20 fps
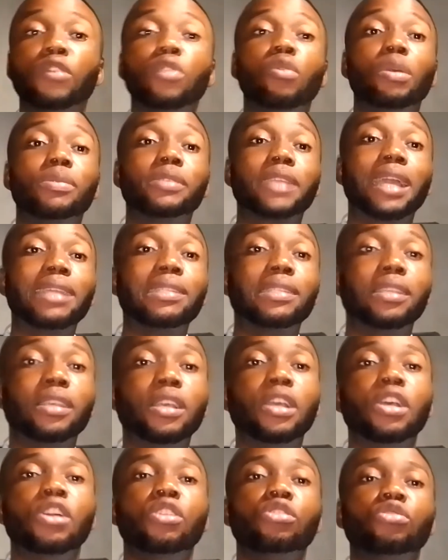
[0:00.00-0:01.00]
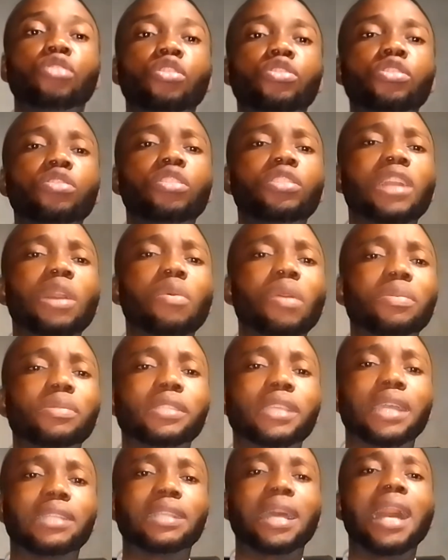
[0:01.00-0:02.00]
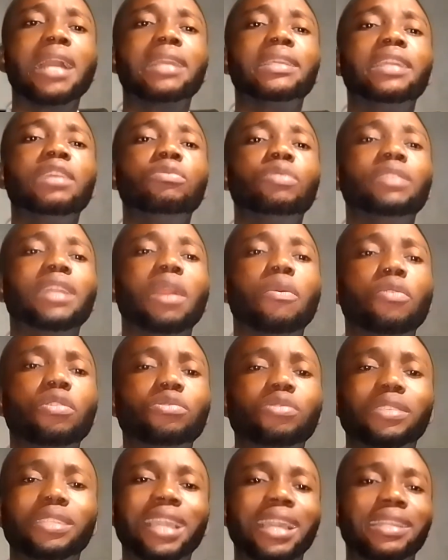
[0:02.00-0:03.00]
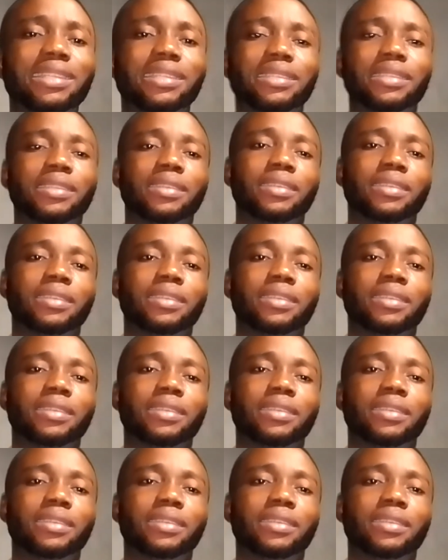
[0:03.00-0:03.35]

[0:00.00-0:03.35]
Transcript: website, consult other website, and get what I want to get.